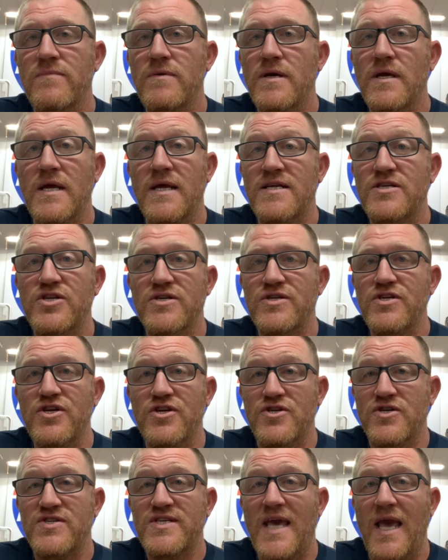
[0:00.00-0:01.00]
You
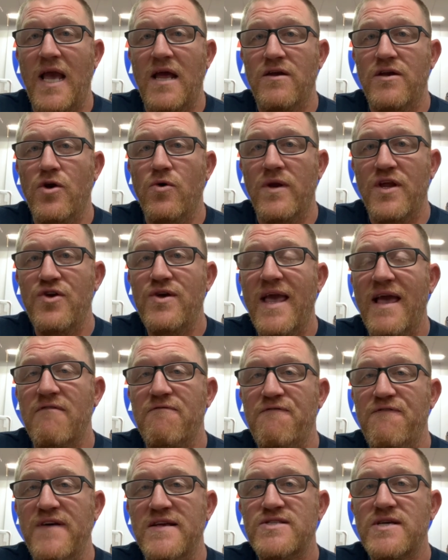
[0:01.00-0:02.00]
just can't do it. You can't
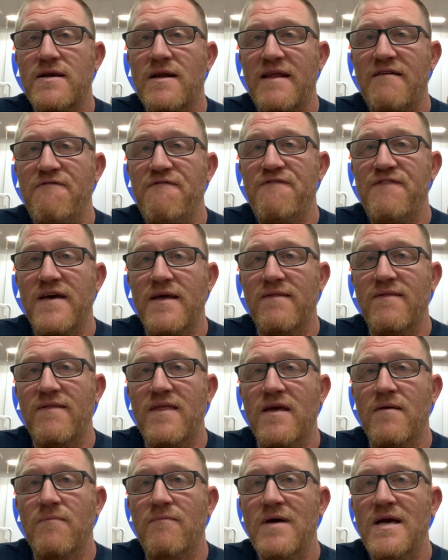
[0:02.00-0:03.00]
physically fit
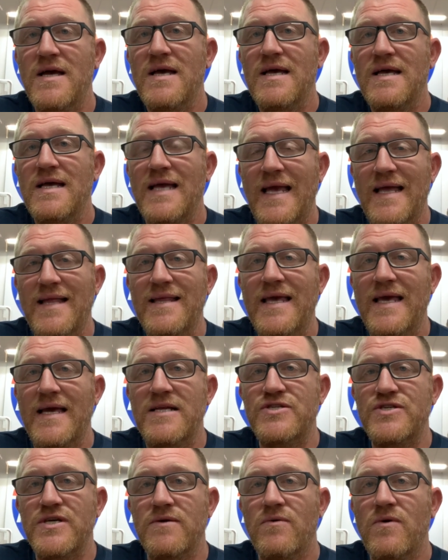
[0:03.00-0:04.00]
them in the
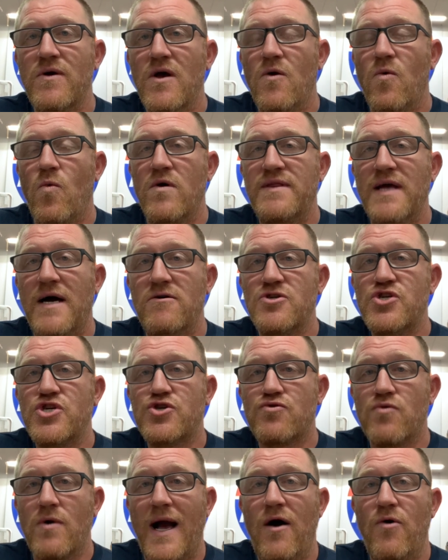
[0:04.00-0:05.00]
engine without
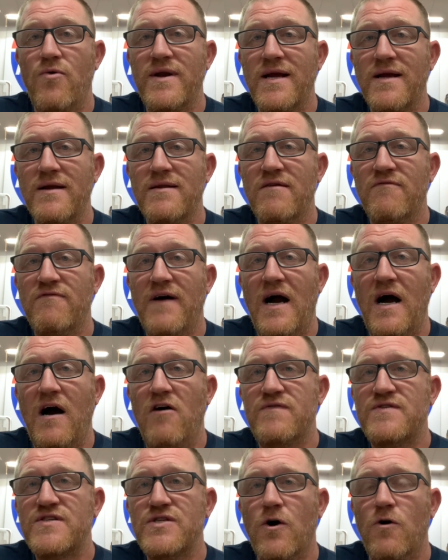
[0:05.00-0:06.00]
shrouding the
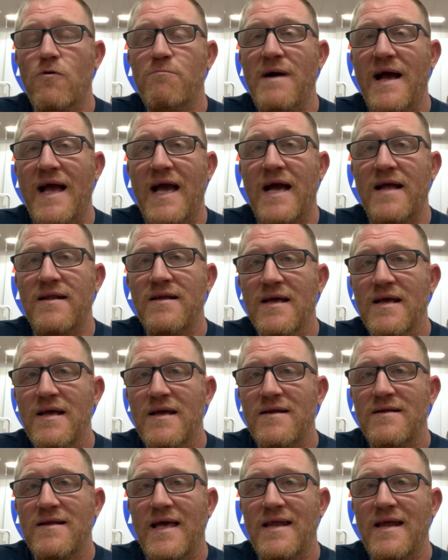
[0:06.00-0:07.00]
valve so bad
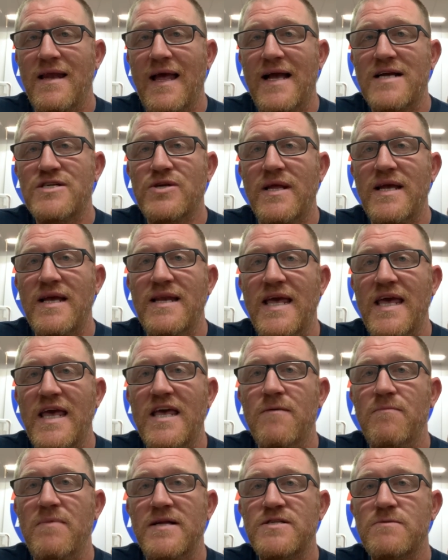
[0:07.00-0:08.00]
that it actually
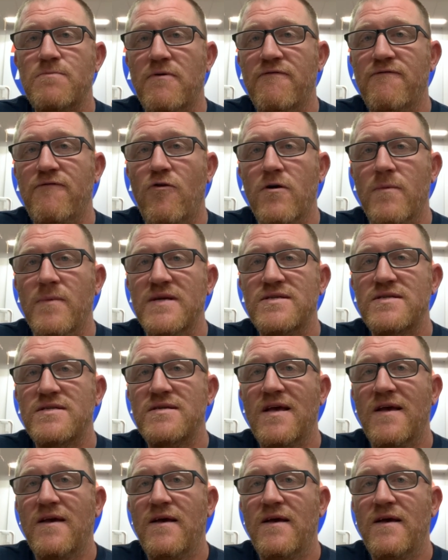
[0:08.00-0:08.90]
inhibits performance.